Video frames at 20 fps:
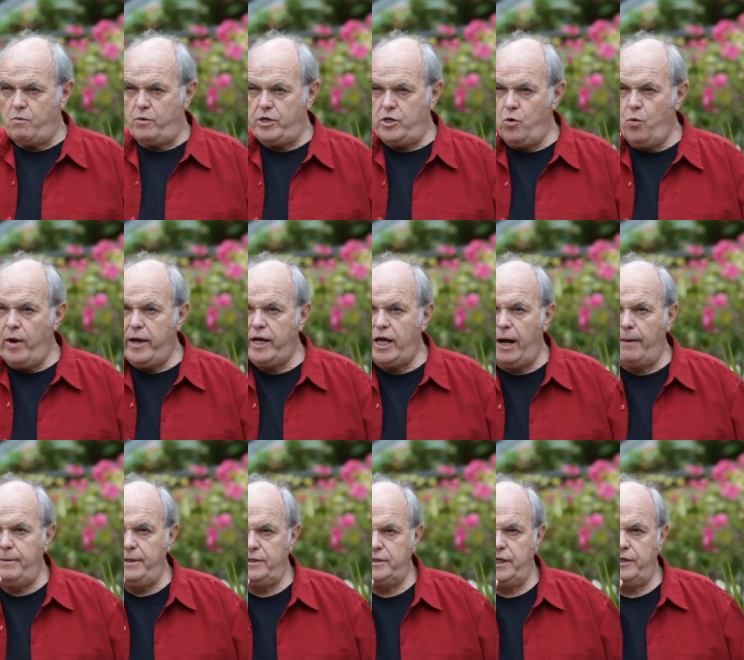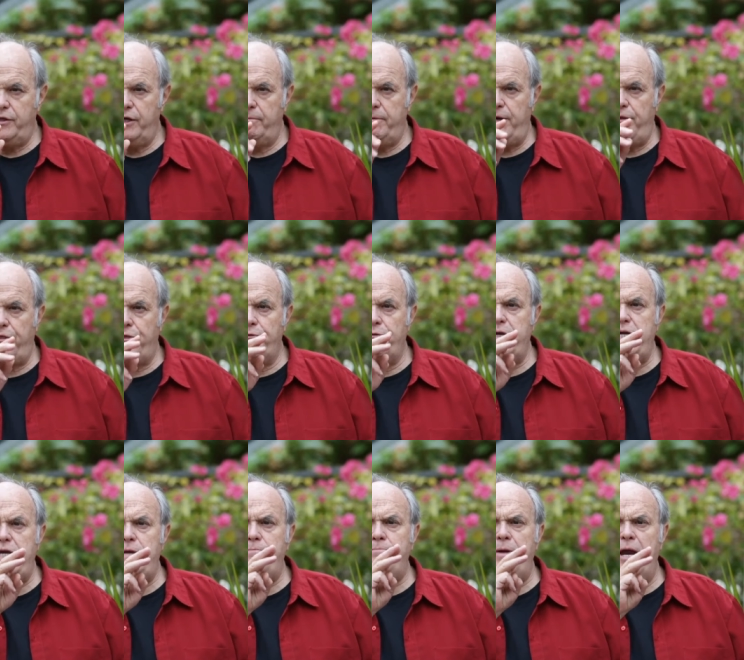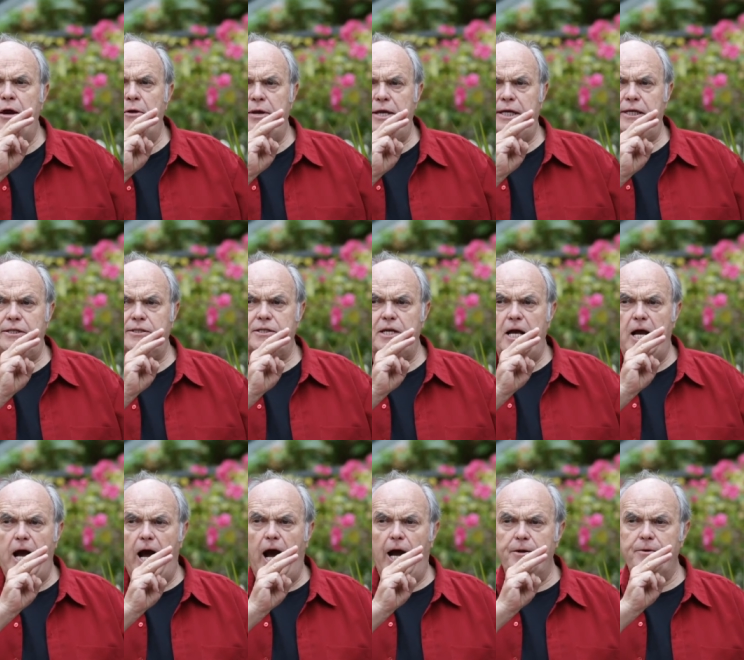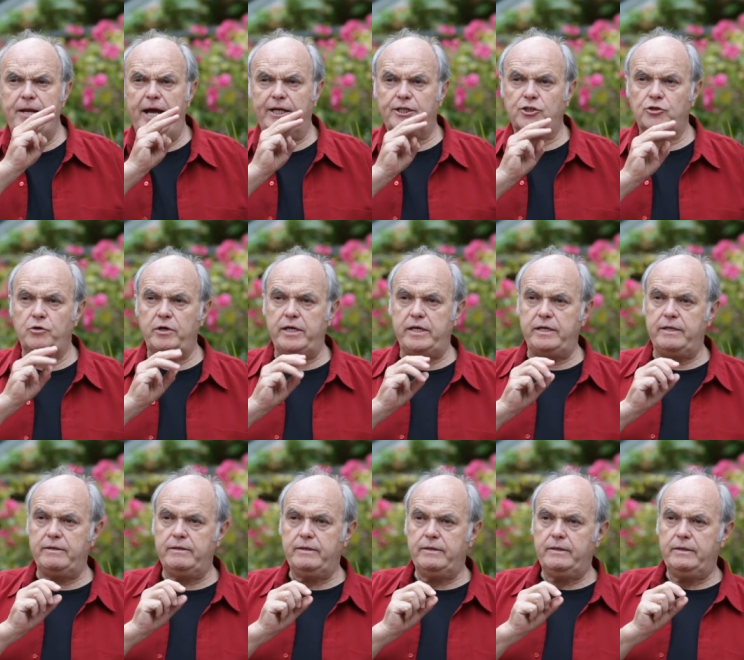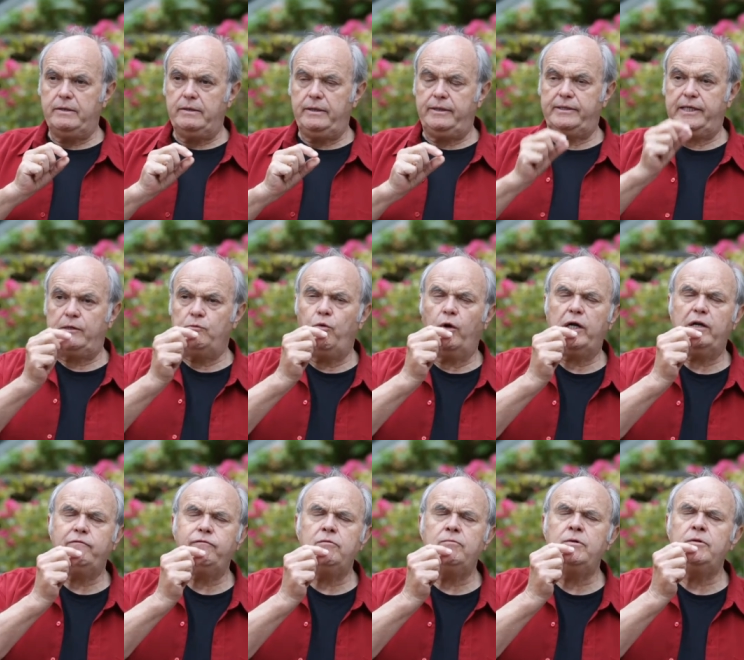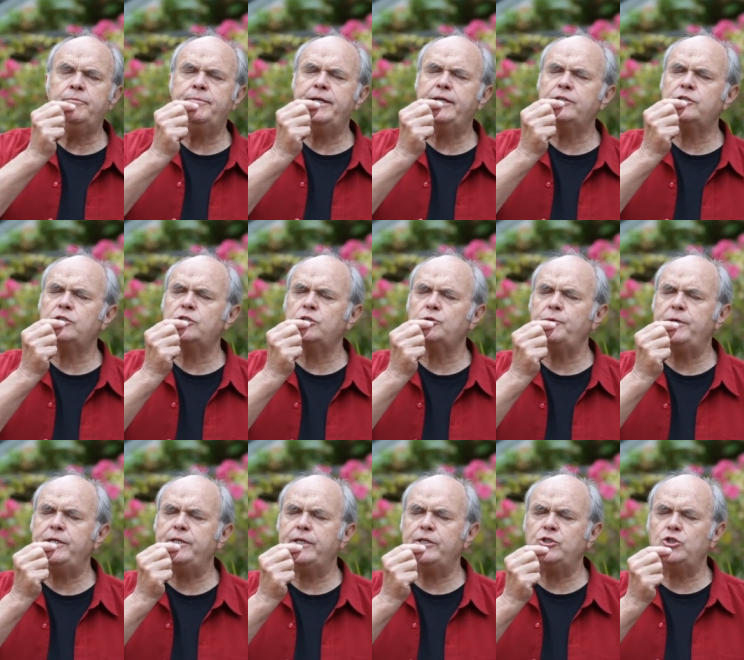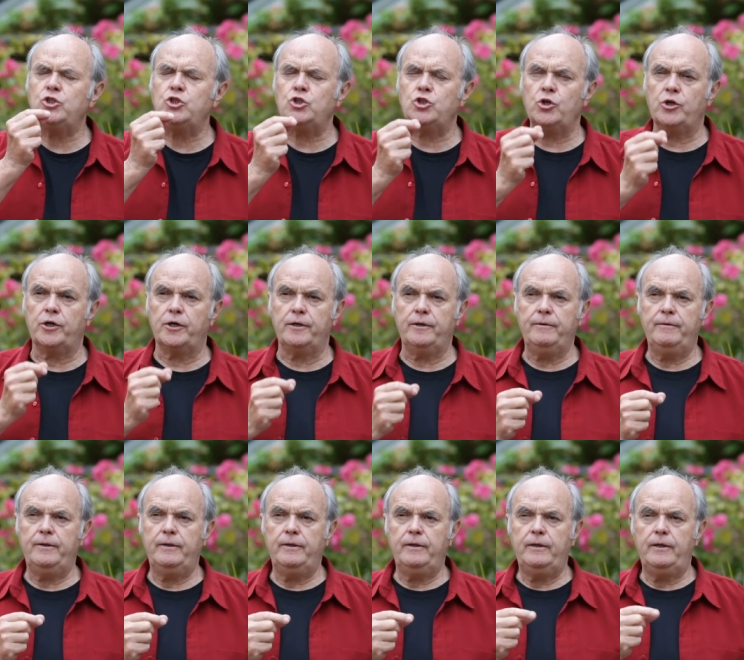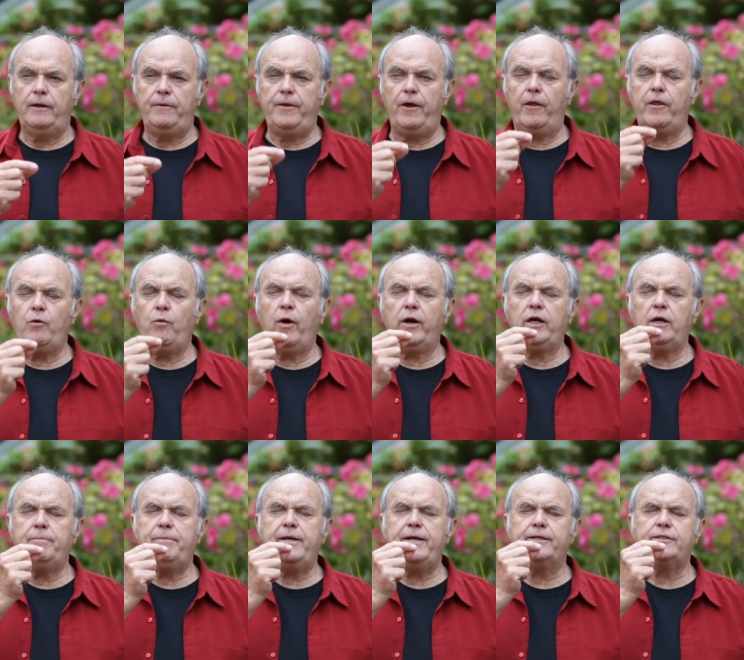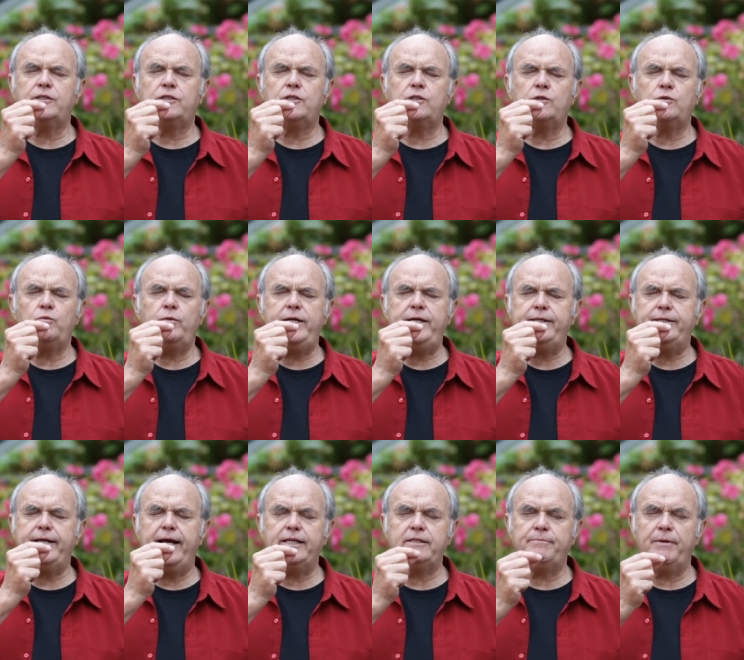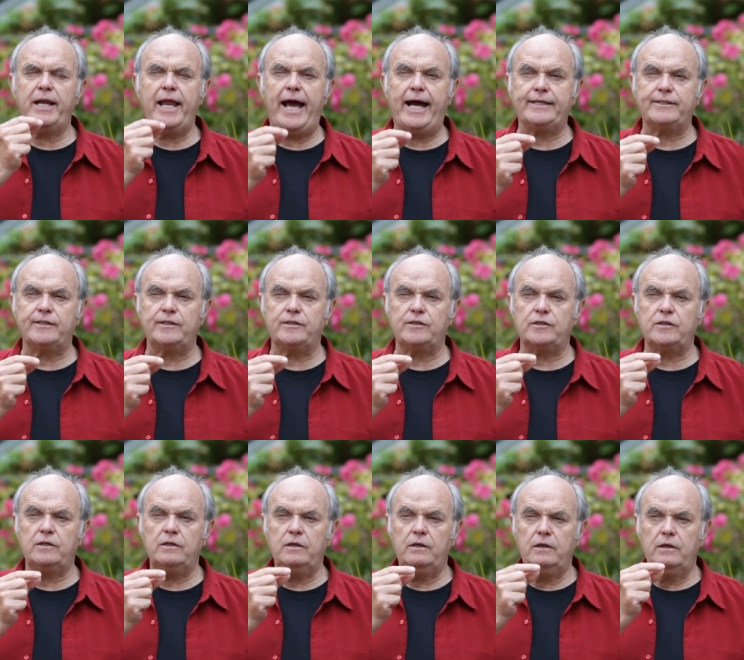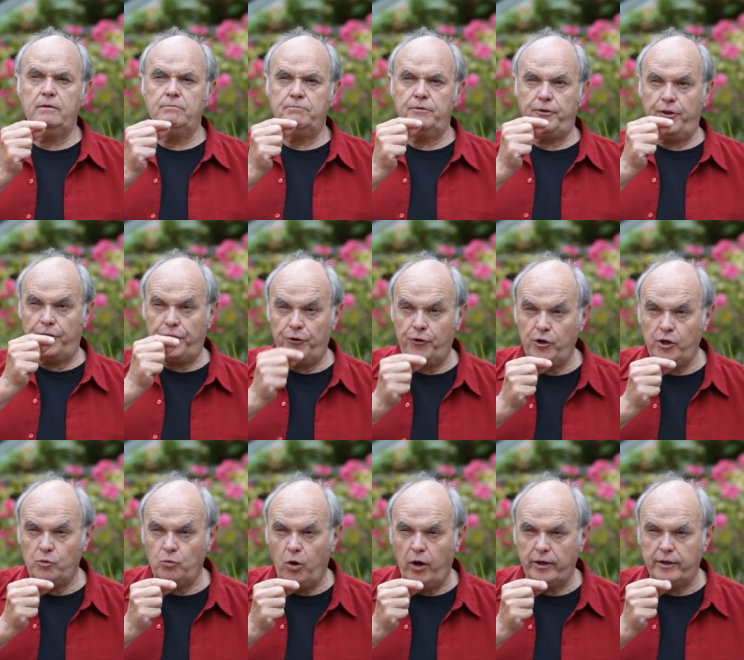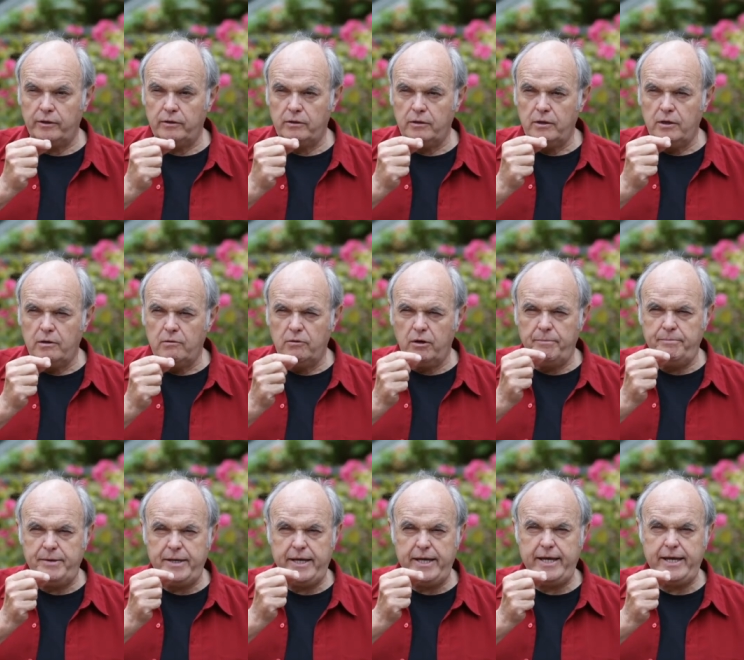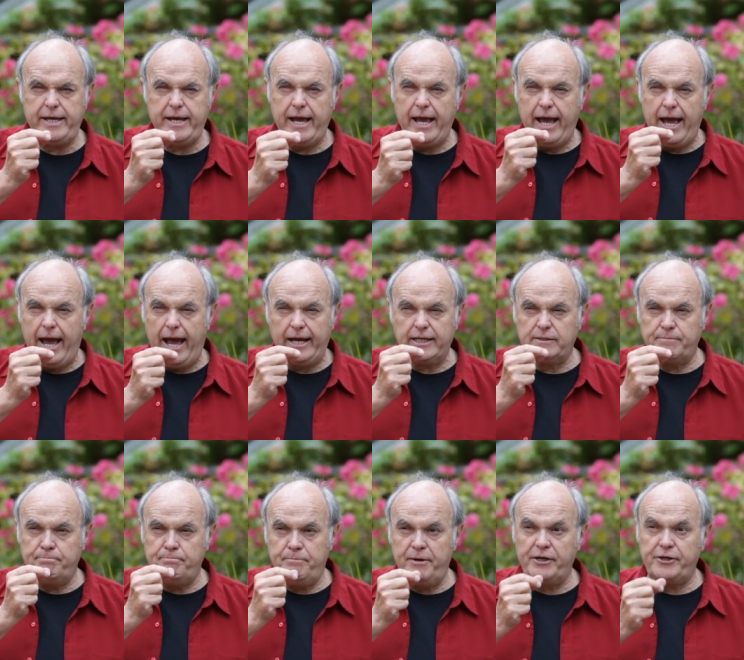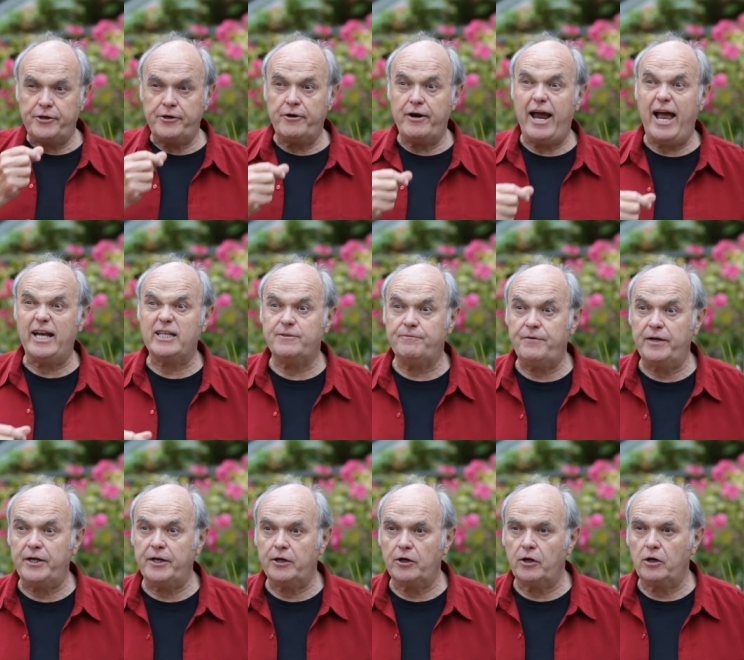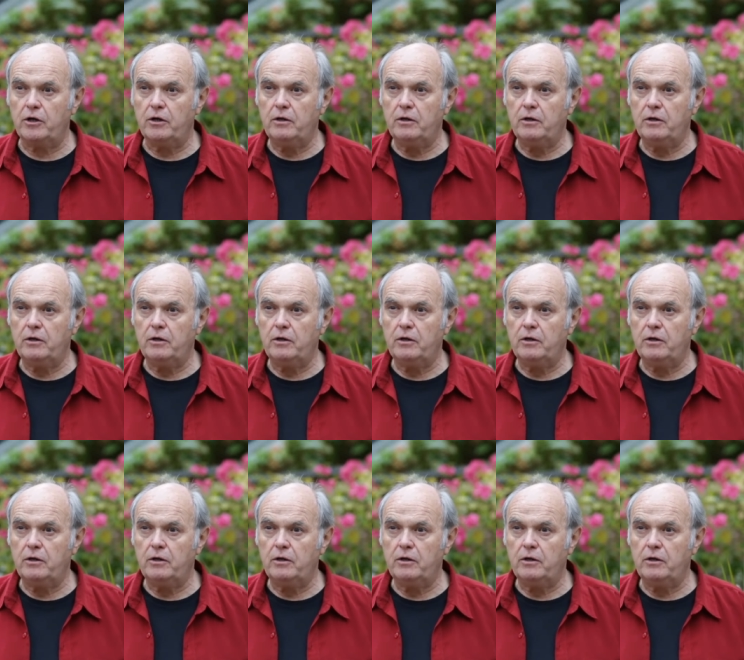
when you wake up, he said, there'll be three berries on that tree. He said, one of them will be as sweet as sugar. The other one will be as sweet as molasses. The third one will be as bitter as vinegar.